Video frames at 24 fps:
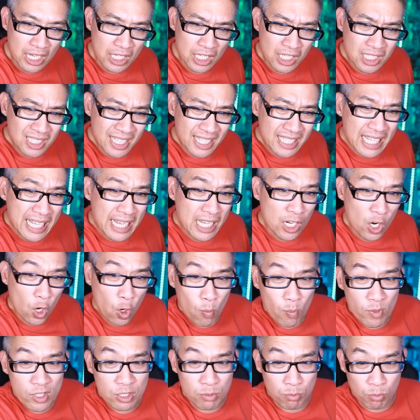It looks like they could
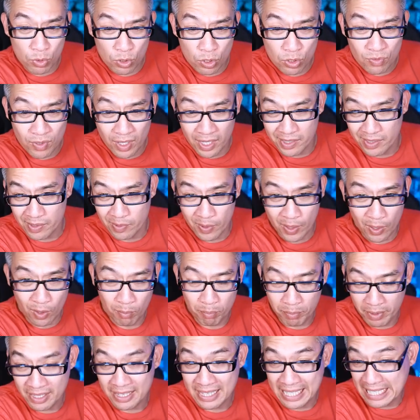almost move on their
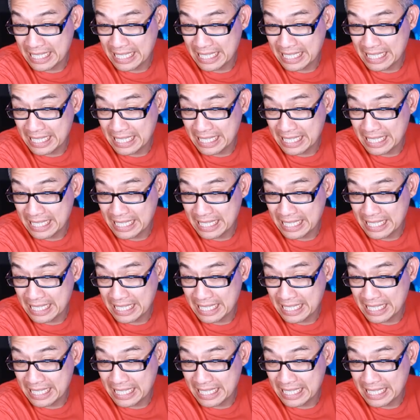own, but